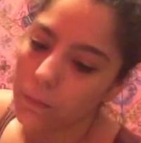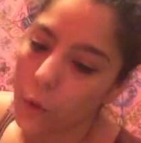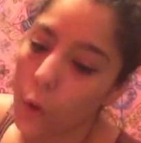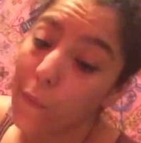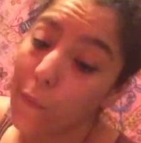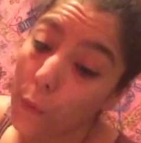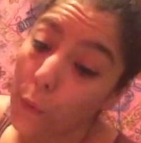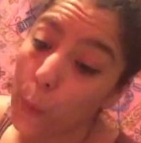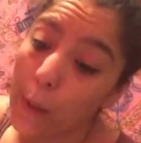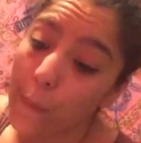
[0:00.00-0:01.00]
or
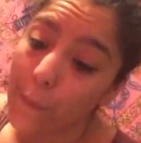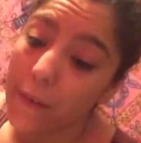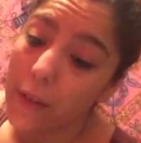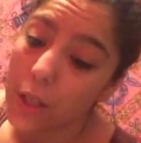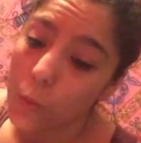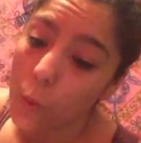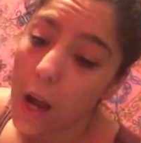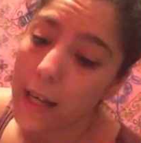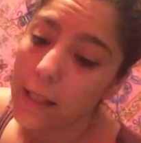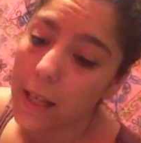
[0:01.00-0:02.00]
4.5 inches
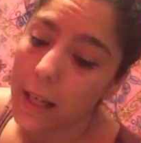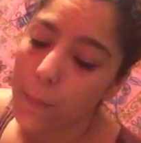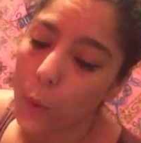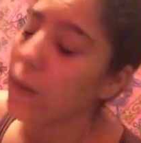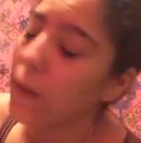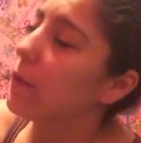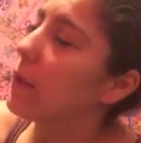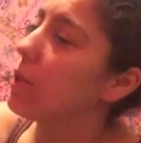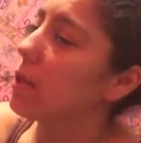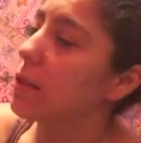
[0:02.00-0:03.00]
wide, 10.5
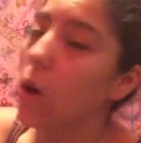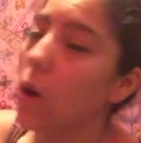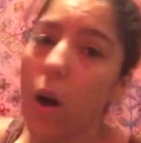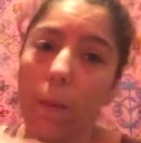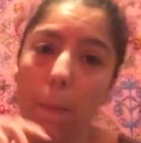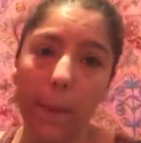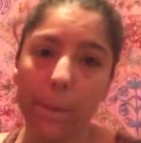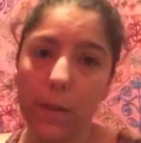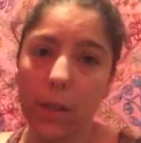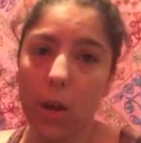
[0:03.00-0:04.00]
inches tall.
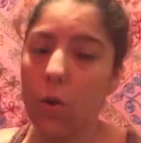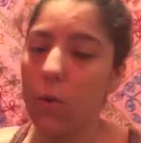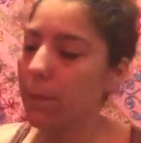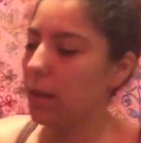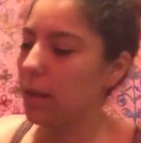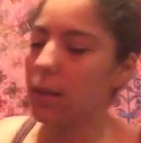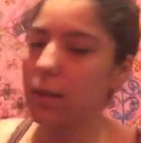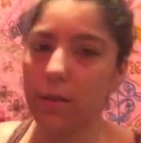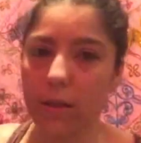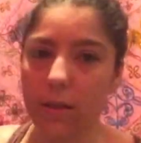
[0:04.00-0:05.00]
So
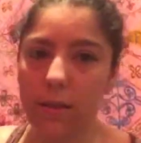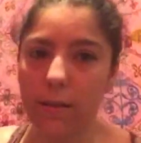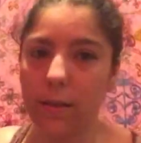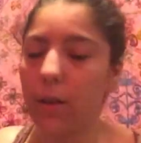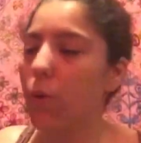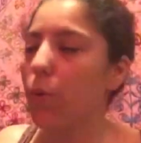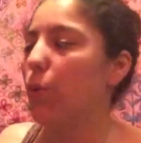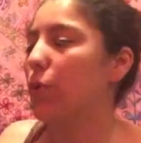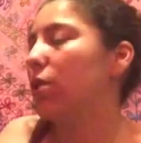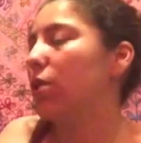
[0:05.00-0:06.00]
I know
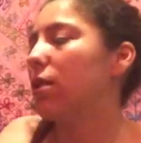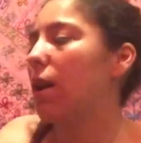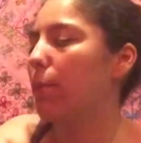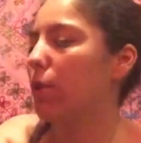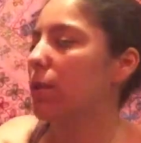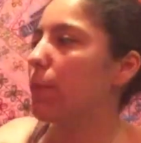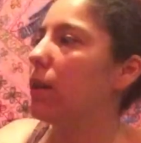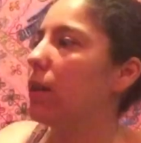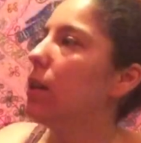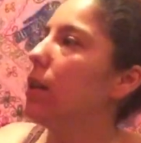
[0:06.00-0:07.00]
those are just numbers,
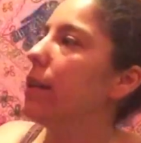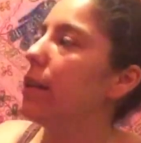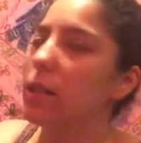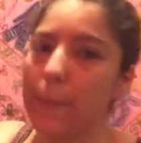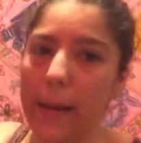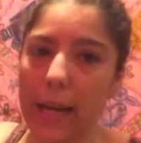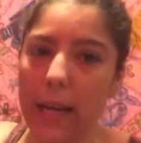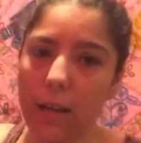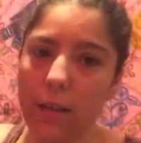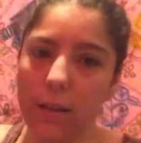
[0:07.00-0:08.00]
but here's my
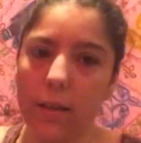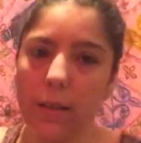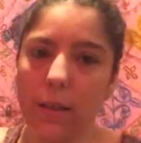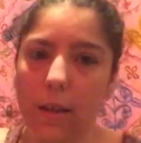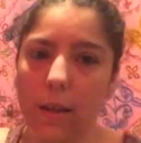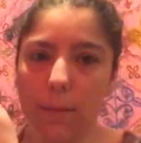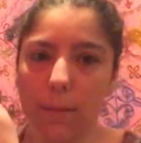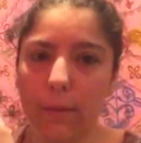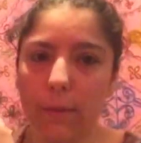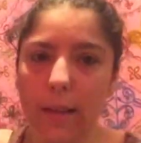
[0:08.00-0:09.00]
hand, and here's
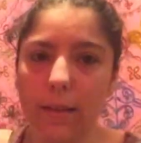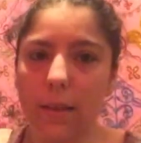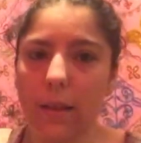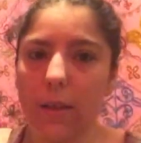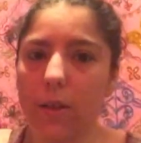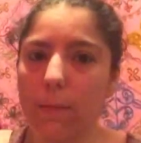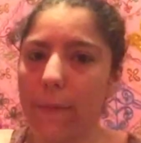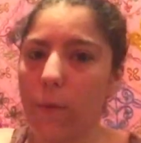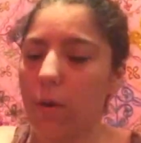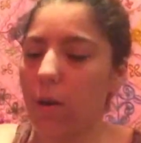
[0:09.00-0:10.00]
my wrist, and here's my
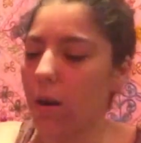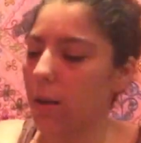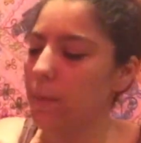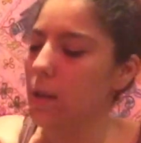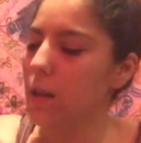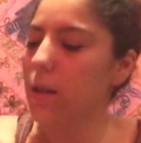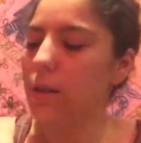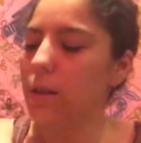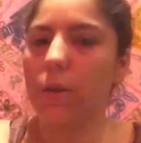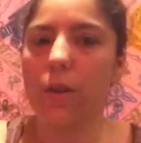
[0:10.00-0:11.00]
forearm.
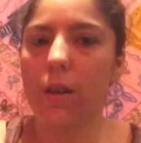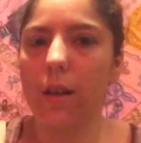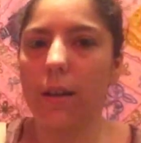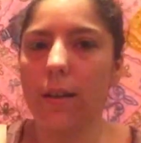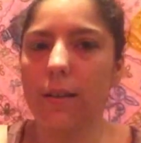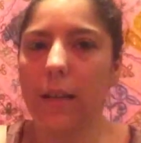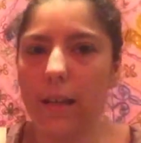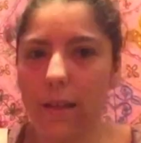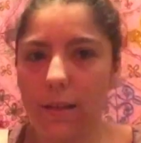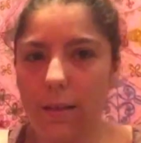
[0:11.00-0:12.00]
So you can kind of
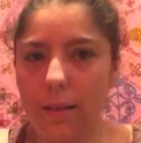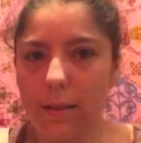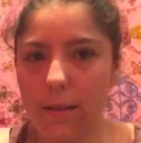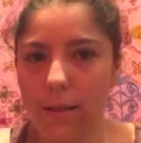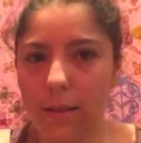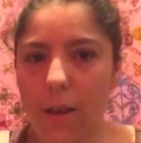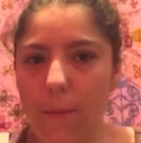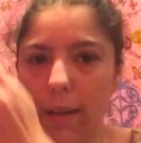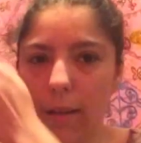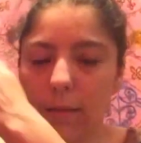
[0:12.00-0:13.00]
see it. This is
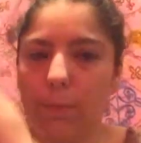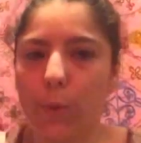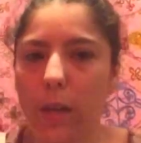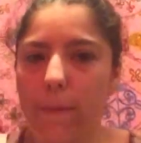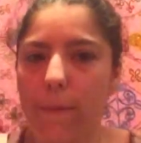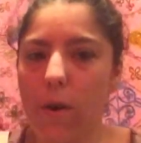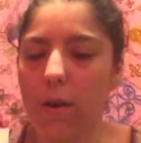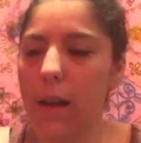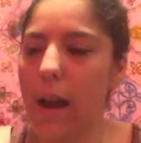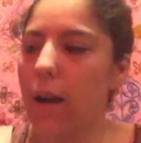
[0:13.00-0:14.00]
coming pretty
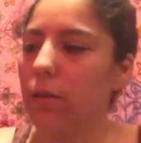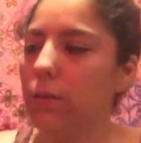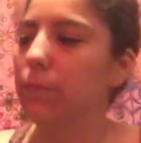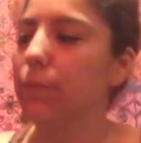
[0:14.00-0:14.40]
far down.